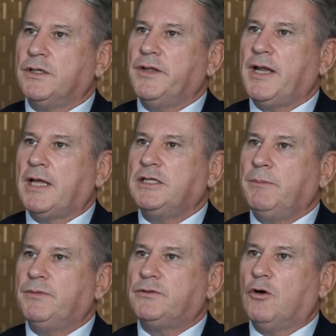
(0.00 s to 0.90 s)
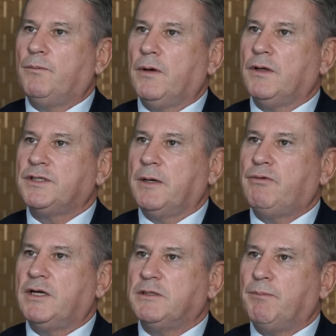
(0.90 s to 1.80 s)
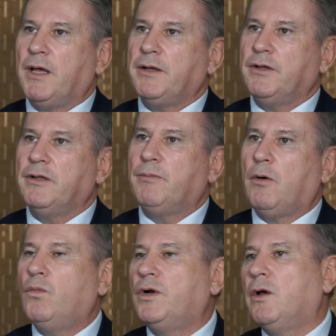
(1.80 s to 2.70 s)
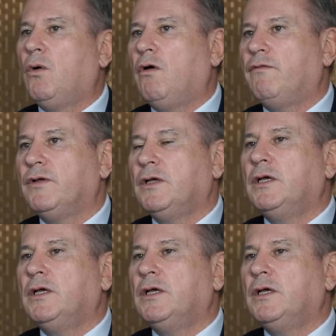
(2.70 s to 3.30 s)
and then as he patrolled past, they'd press a button and the bomb would go off.